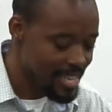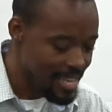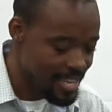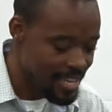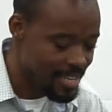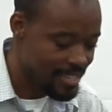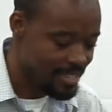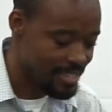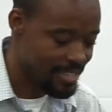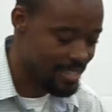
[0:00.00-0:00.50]

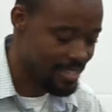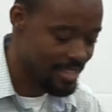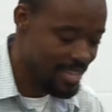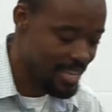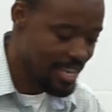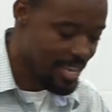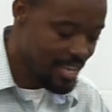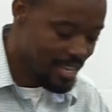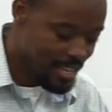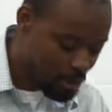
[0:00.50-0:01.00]
is
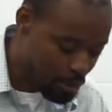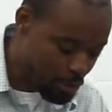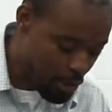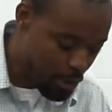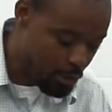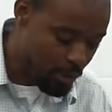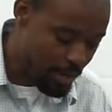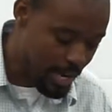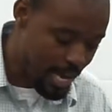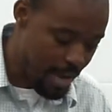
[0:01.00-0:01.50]

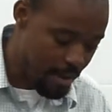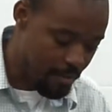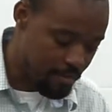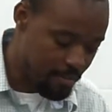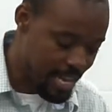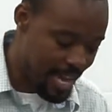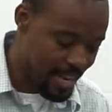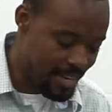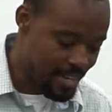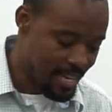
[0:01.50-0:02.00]
eternal life
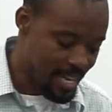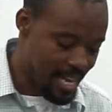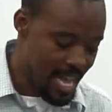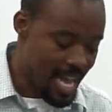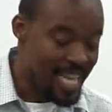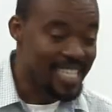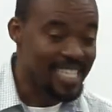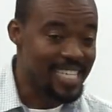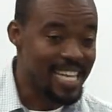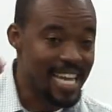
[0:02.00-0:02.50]
that
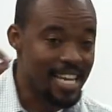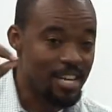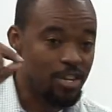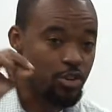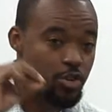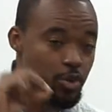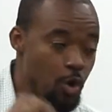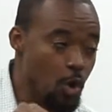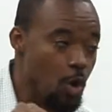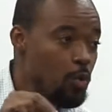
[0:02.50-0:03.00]
they
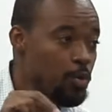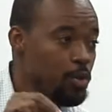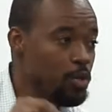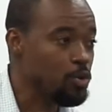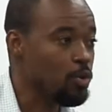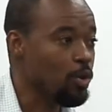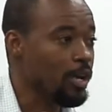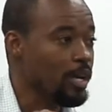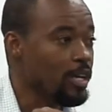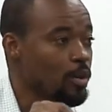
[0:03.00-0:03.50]
know
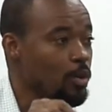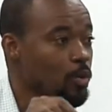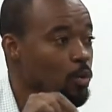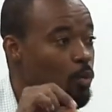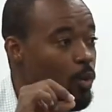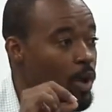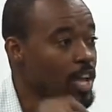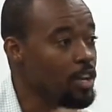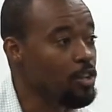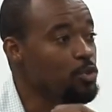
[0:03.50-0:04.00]
you.
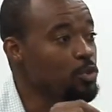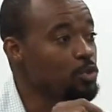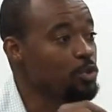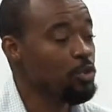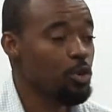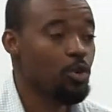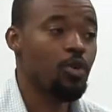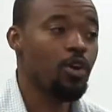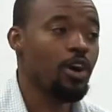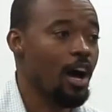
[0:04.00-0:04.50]
When you
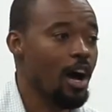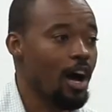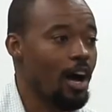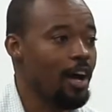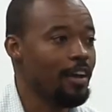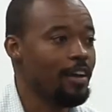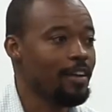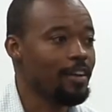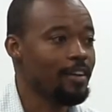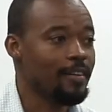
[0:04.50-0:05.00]
know
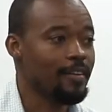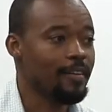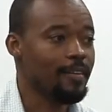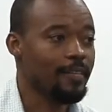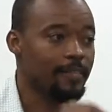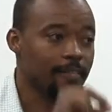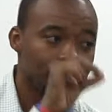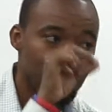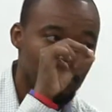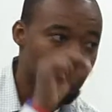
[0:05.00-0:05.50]
God,
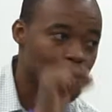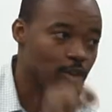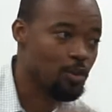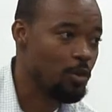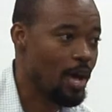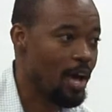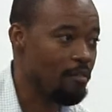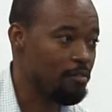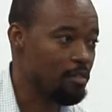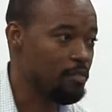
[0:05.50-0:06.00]
you
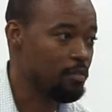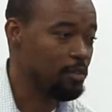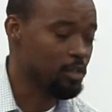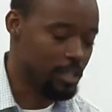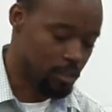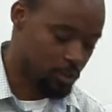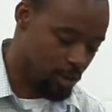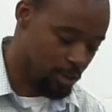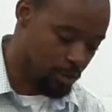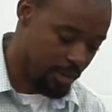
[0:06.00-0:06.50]
have
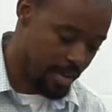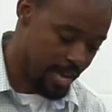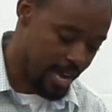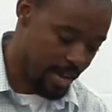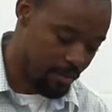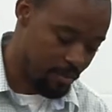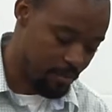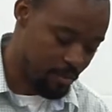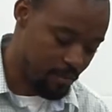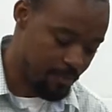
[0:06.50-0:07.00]
eternal
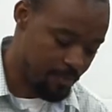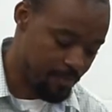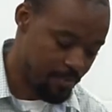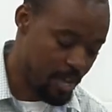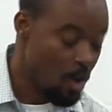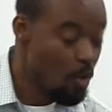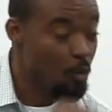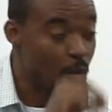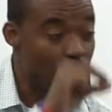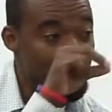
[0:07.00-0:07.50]
life.
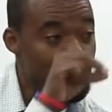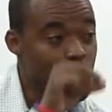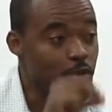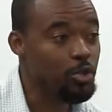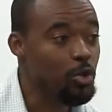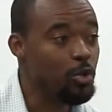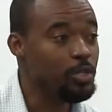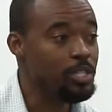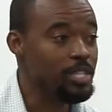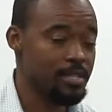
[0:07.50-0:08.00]
When you
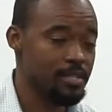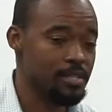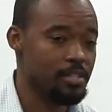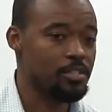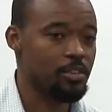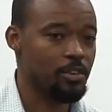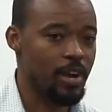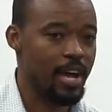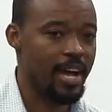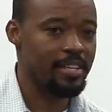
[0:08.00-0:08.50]
know Jesus
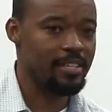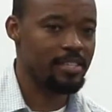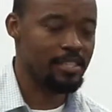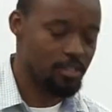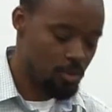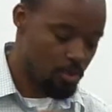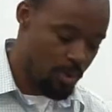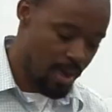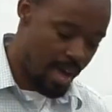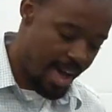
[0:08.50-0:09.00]
Christ,
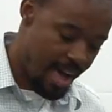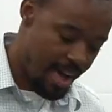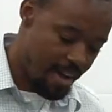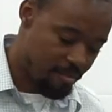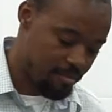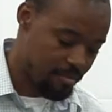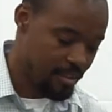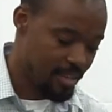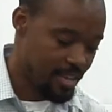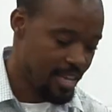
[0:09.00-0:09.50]
you
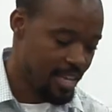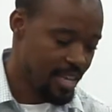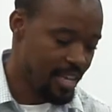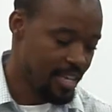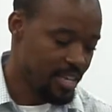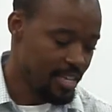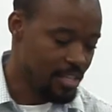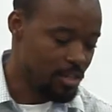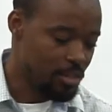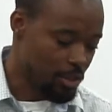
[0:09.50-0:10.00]
have
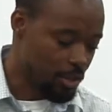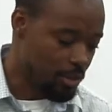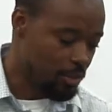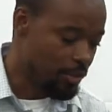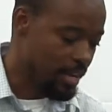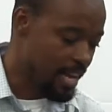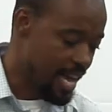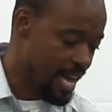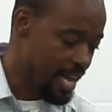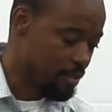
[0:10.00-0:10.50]
eternal
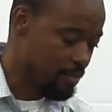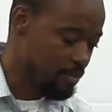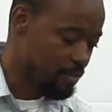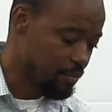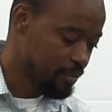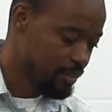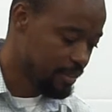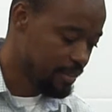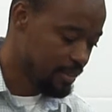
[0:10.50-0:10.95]
life.